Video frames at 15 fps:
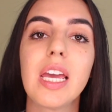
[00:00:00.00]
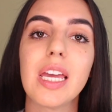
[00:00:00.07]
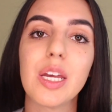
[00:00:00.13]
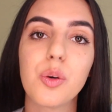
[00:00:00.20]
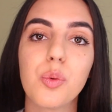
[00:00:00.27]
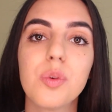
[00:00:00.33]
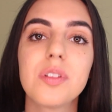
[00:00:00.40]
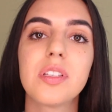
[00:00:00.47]

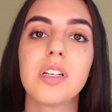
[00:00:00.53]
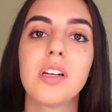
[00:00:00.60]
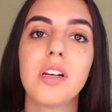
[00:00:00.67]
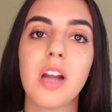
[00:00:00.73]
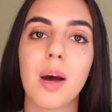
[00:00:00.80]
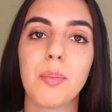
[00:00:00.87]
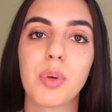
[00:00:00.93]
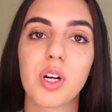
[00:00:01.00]
equals the
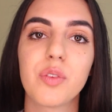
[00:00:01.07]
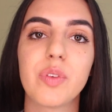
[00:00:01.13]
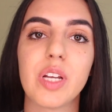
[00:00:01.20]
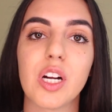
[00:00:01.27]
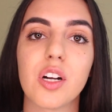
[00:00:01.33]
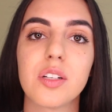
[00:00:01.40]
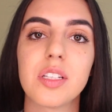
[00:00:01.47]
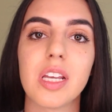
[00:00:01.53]
number of
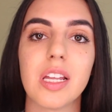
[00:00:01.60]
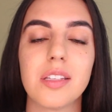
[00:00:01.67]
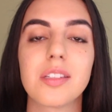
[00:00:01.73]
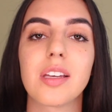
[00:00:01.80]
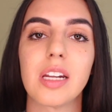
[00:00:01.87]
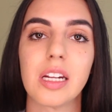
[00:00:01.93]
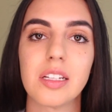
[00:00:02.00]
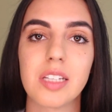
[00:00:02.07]
years it's
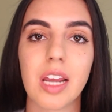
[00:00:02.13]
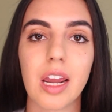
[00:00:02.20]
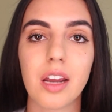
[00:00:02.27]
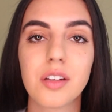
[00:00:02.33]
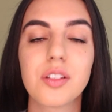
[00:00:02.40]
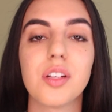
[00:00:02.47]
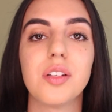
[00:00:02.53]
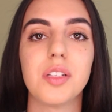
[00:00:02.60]
going to
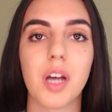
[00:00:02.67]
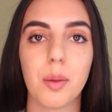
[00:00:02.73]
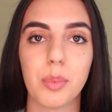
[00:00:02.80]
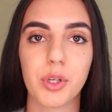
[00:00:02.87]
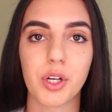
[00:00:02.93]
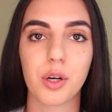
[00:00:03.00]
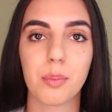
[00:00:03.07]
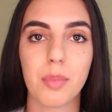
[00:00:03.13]
take to
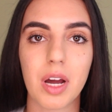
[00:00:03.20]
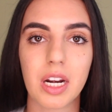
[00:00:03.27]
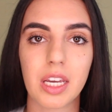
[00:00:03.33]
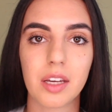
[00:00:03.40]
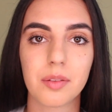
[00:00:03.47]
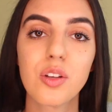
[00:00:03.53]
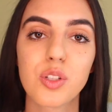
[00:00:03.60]
double your money.